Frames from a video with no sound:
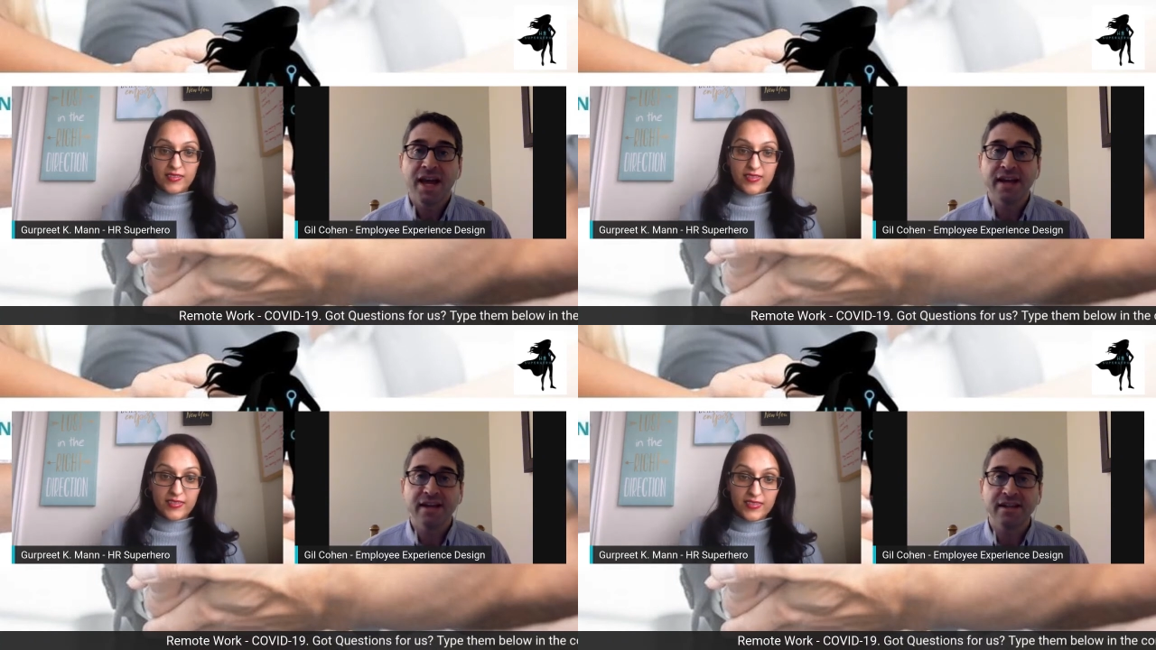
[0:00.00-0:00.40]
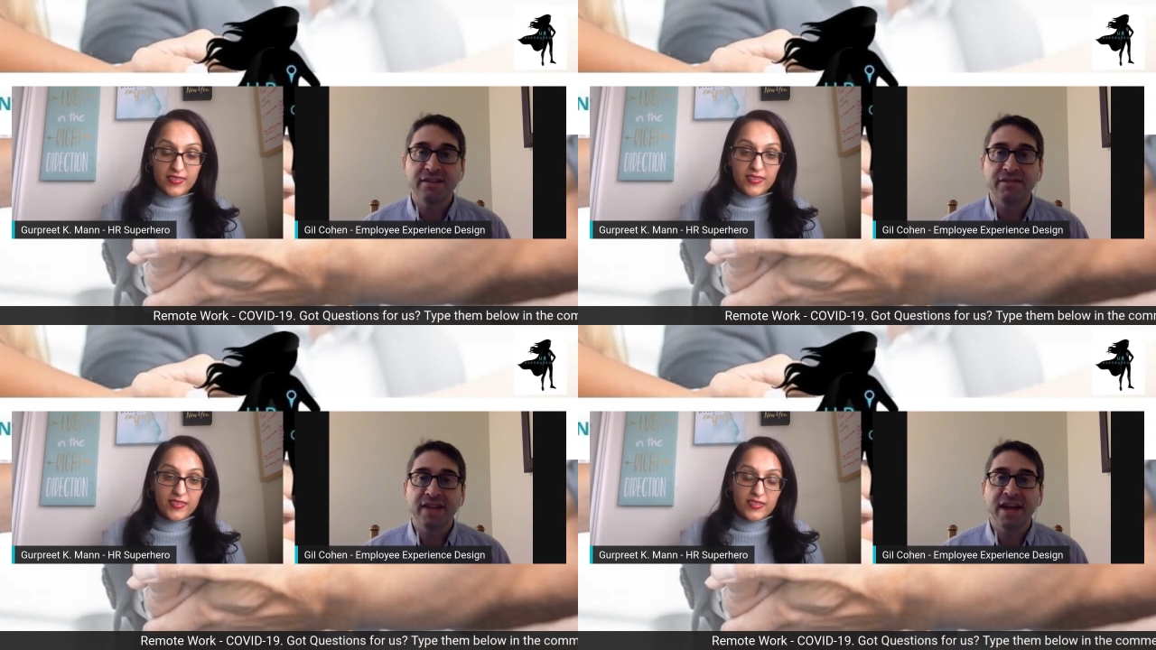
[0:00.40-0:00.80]
Speaker 1: And
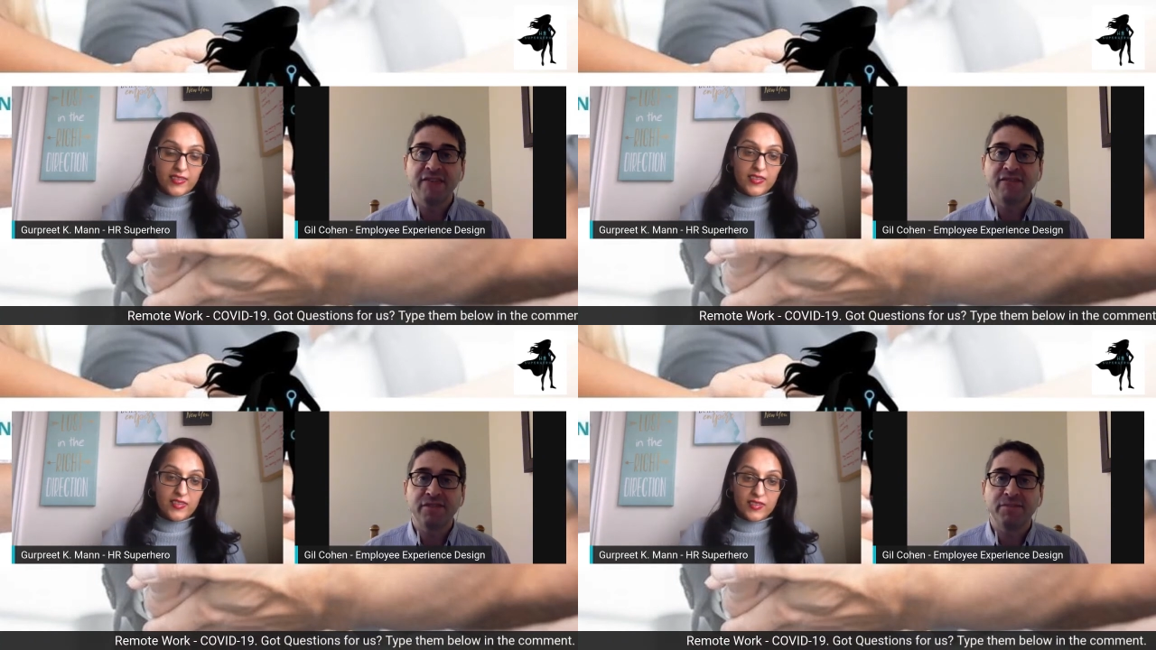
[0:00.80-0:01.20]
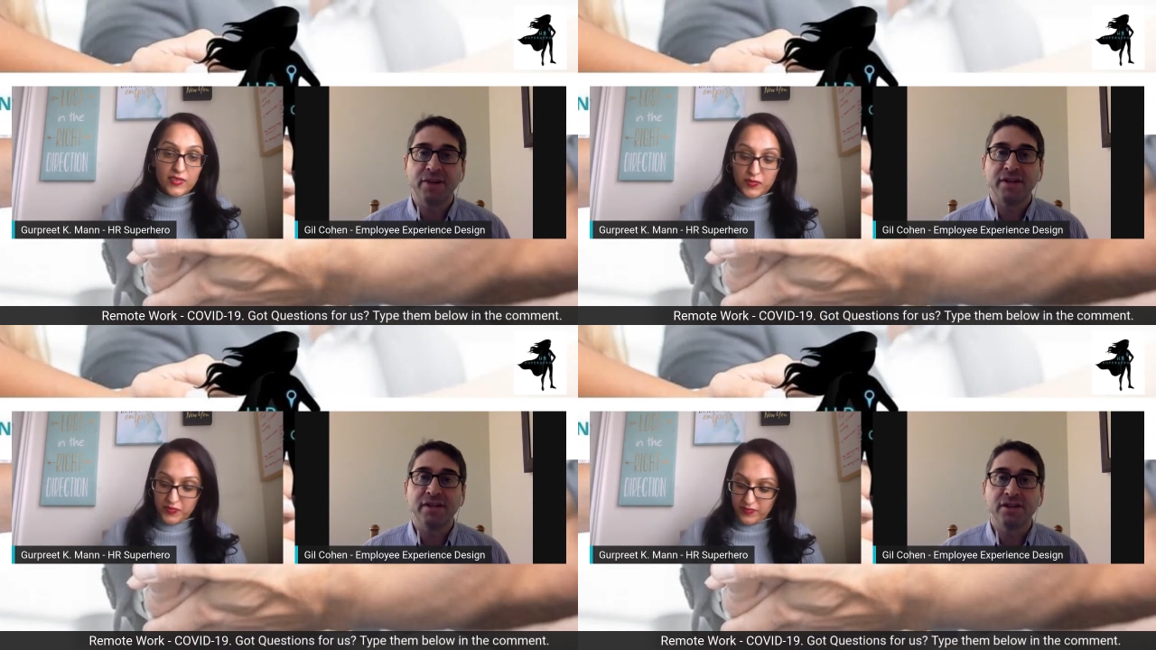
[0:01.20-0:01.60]
giving
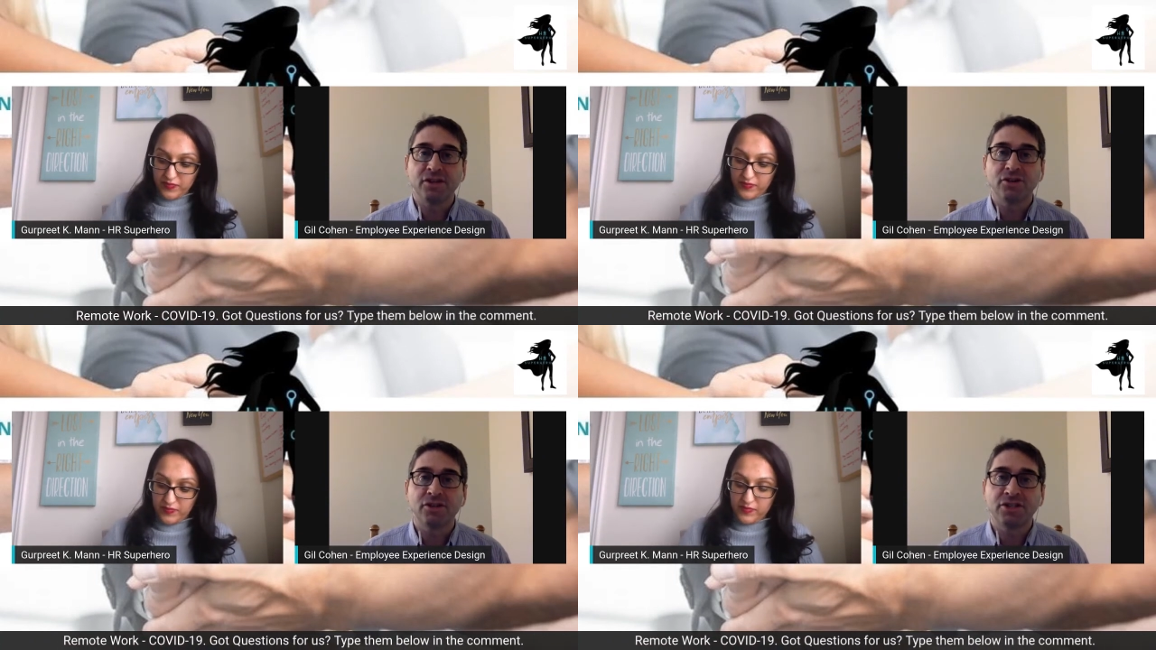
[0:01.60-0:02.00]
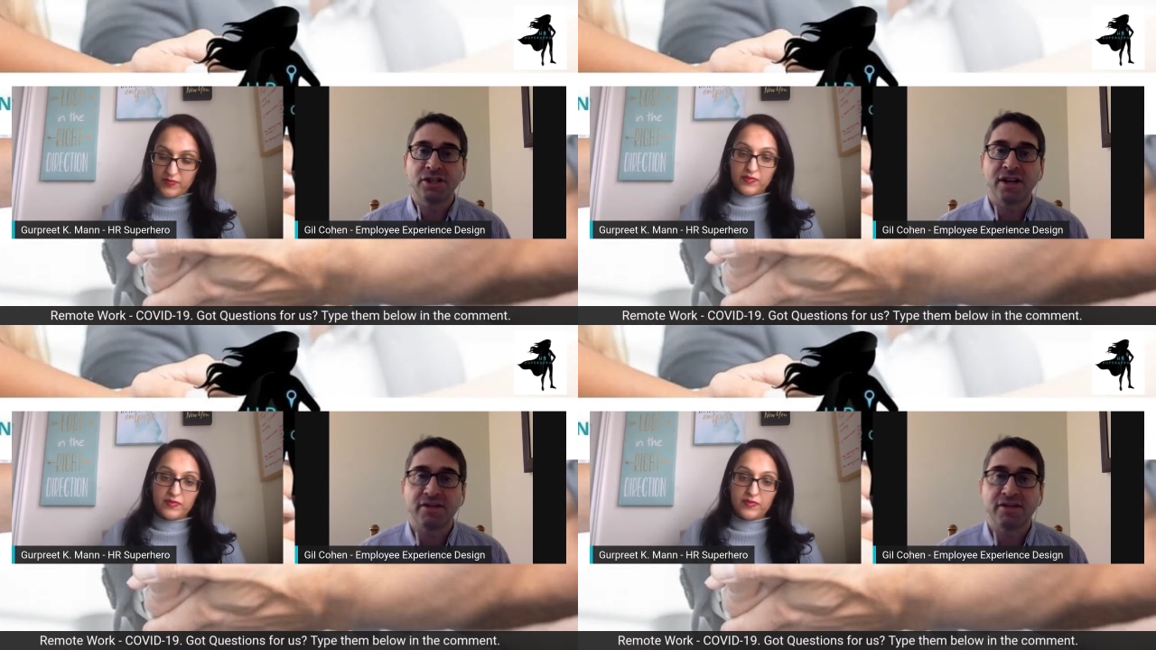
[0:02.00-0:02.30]
everybody and encouraging